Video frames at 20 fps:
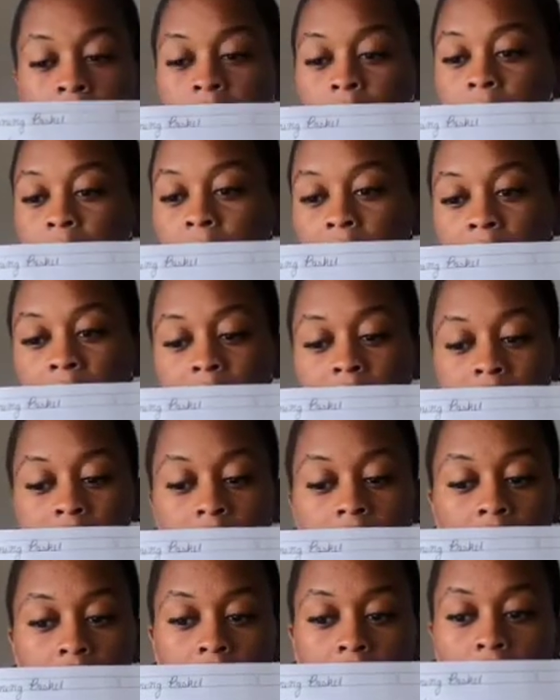Mine is
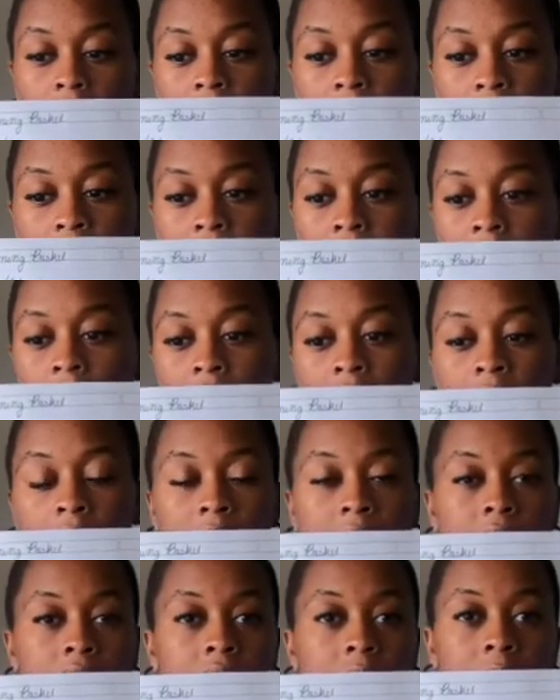color coordinated.
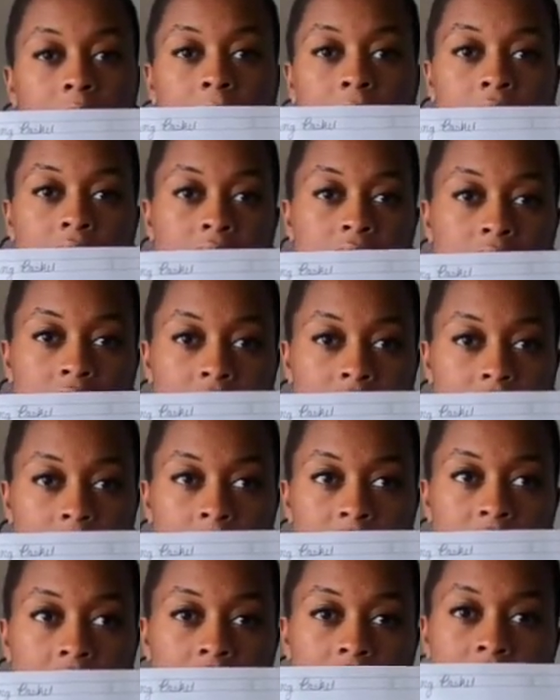It's based on
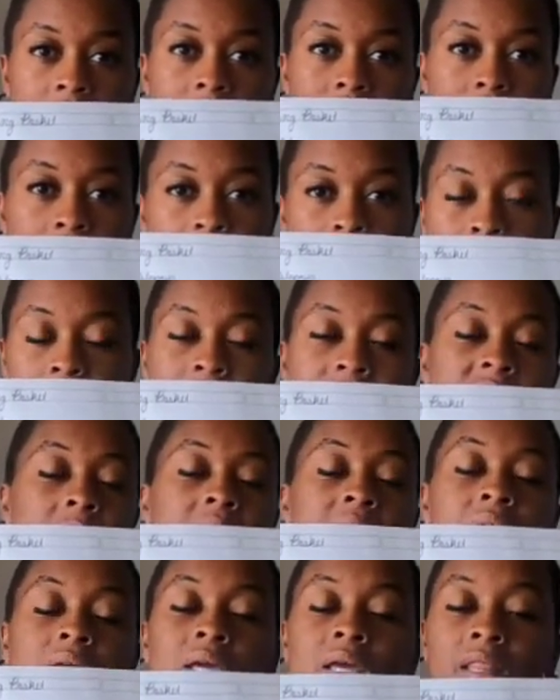subjects. That's just
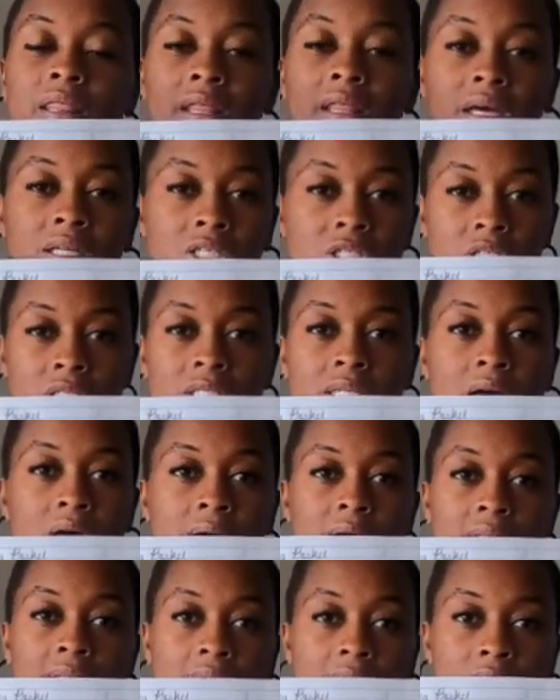me. That's just how
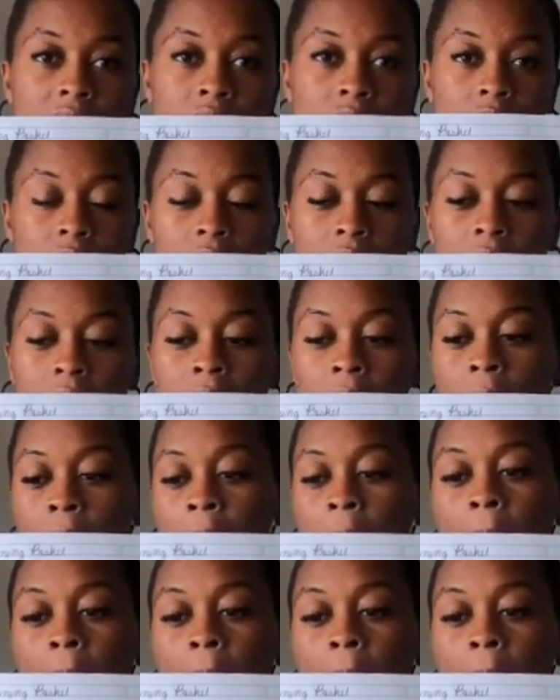I like to roll.